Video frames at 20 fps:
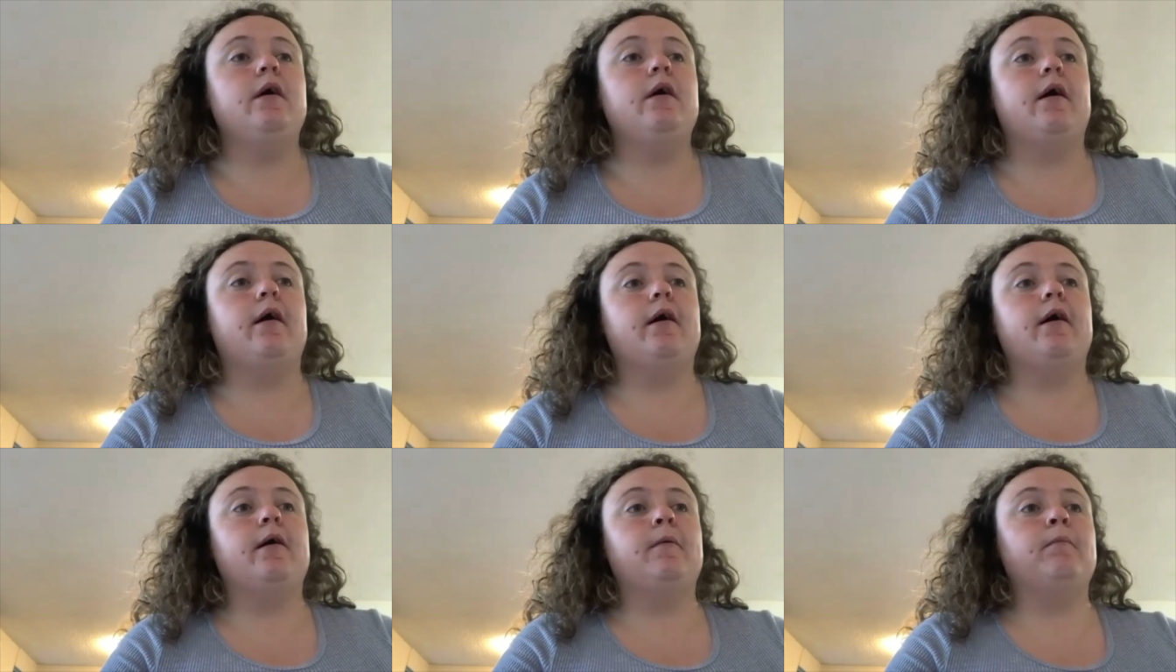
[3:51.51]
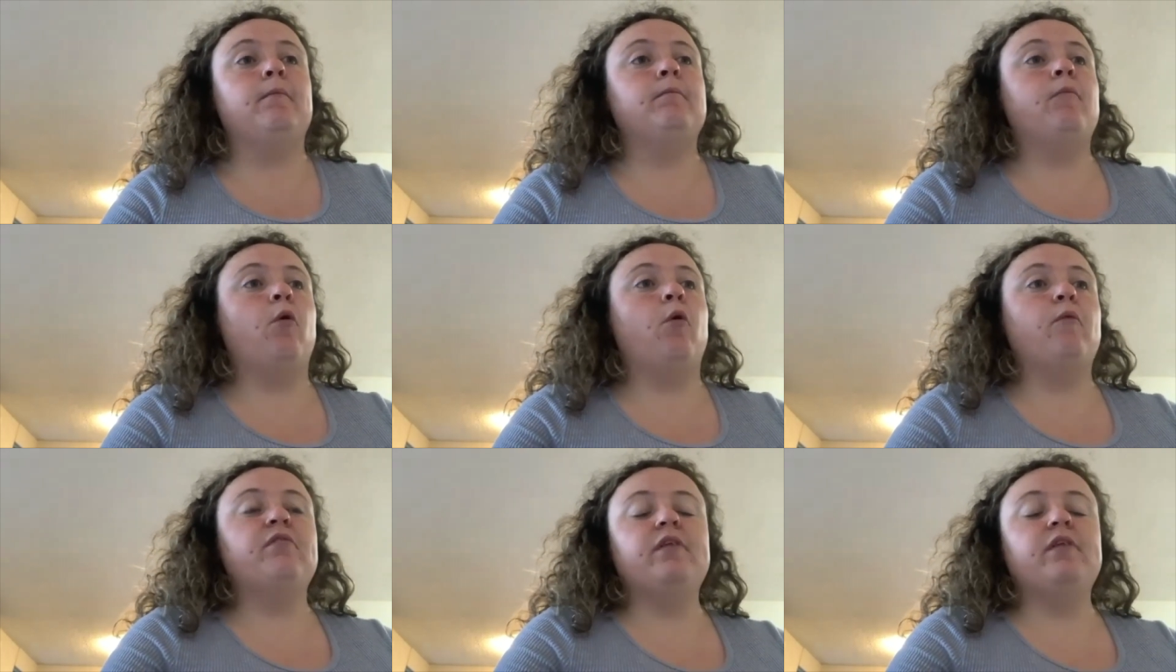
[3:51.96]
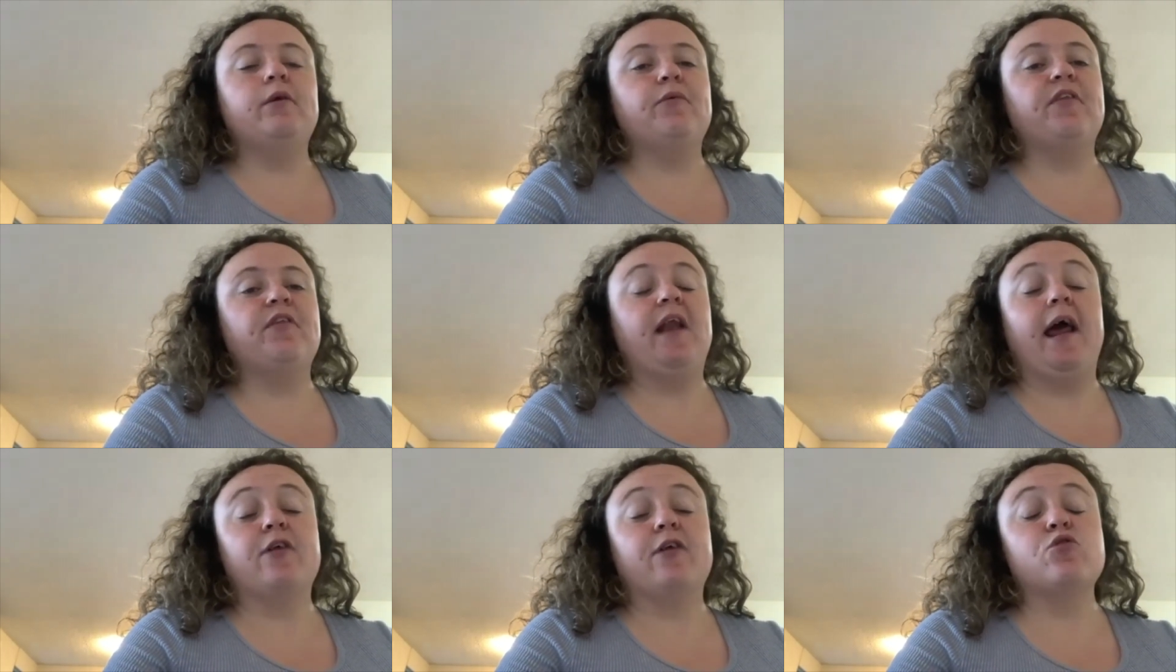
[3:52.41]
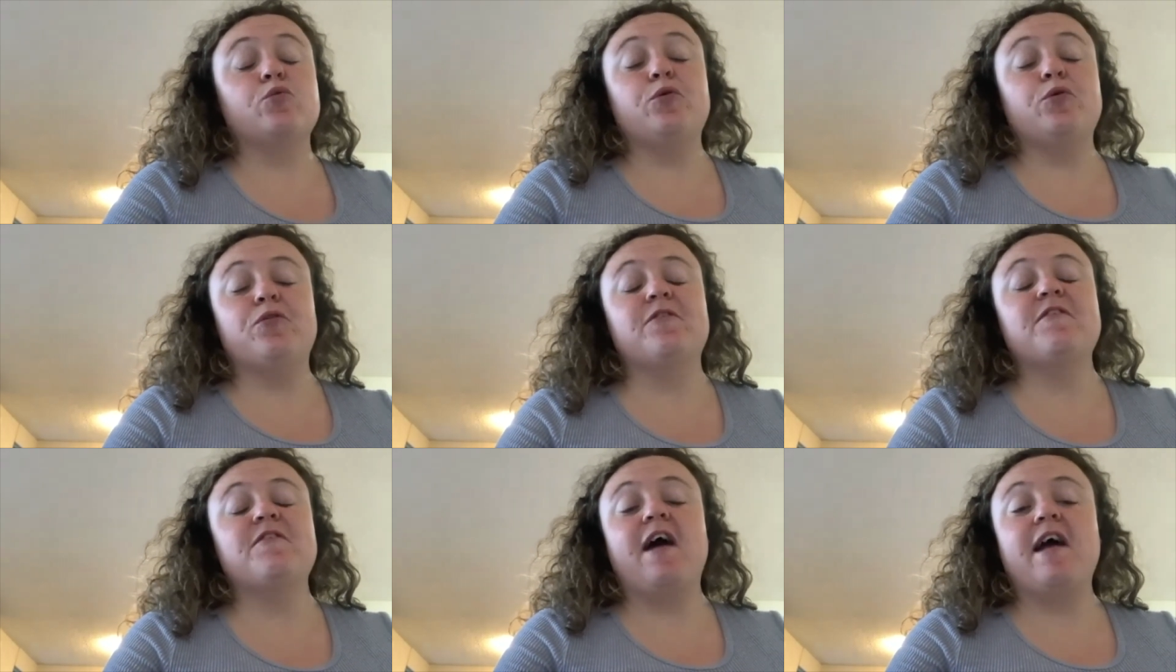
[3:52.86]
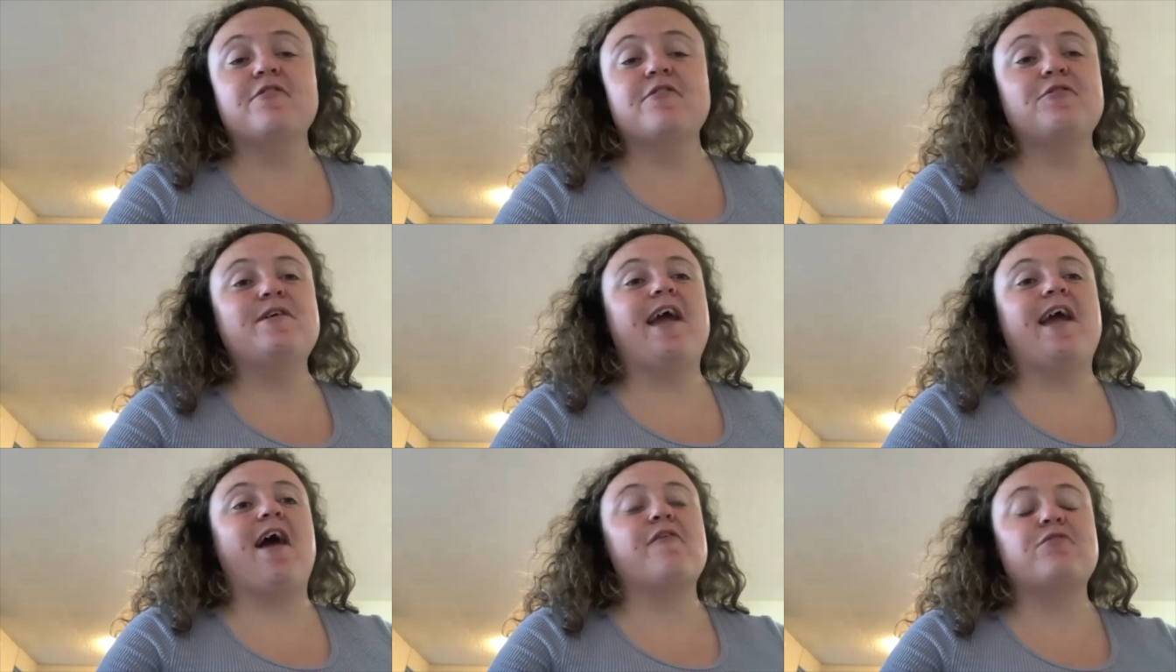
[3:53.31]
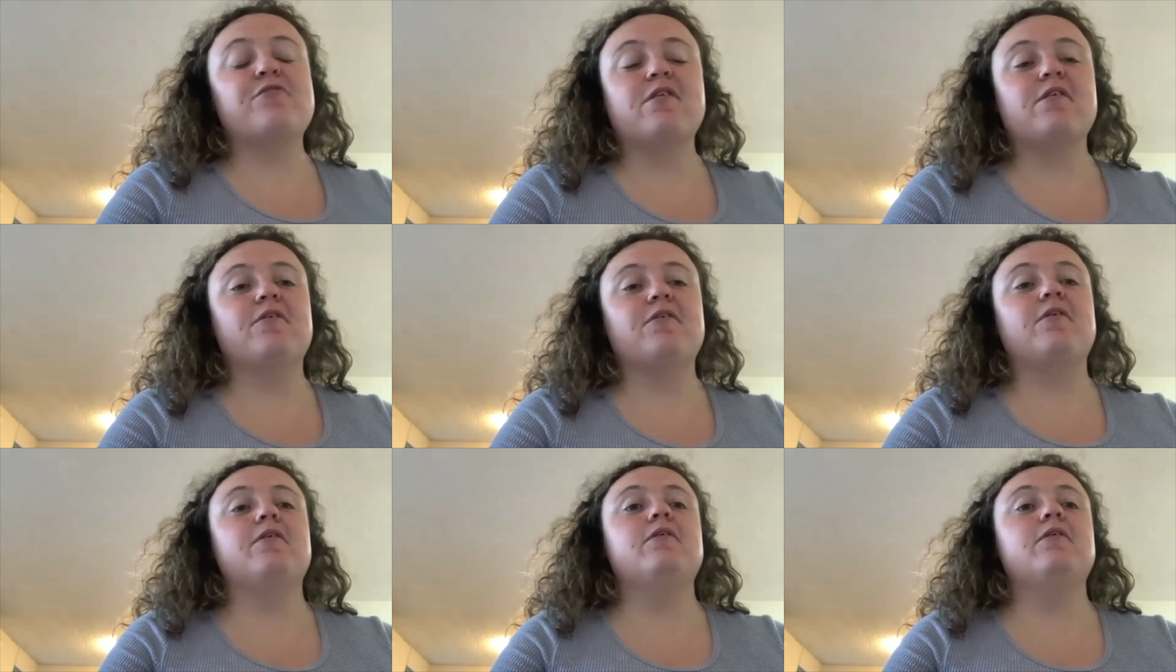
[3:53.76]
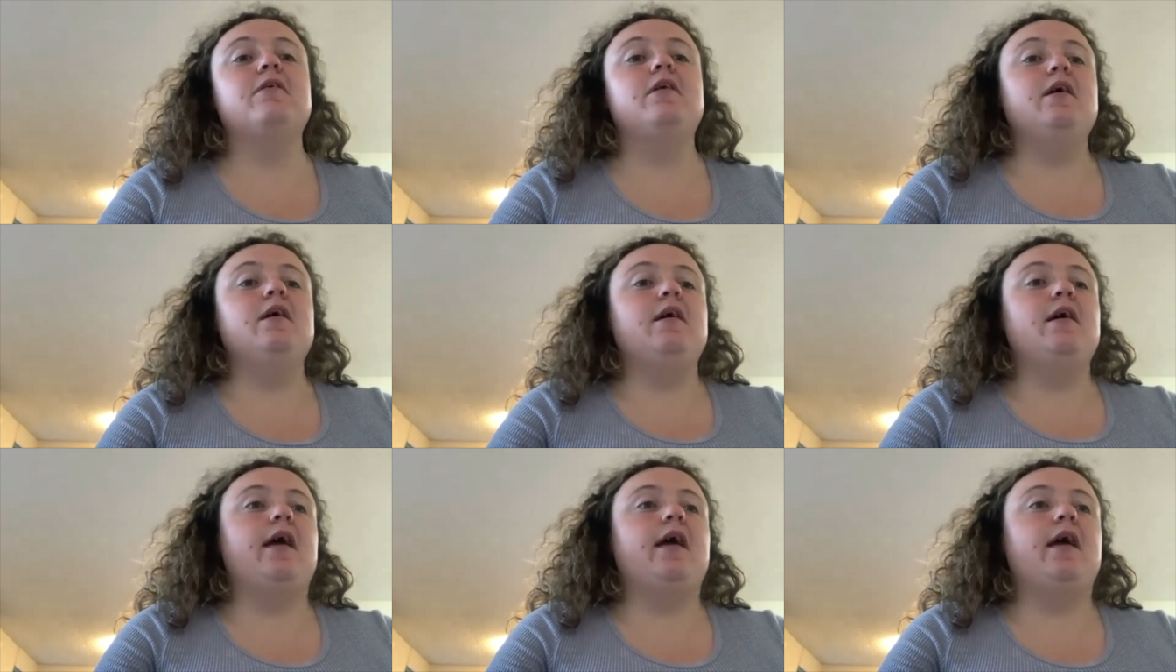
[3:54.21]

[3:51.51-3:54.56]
hopefully with an actual Youth Advisory Council,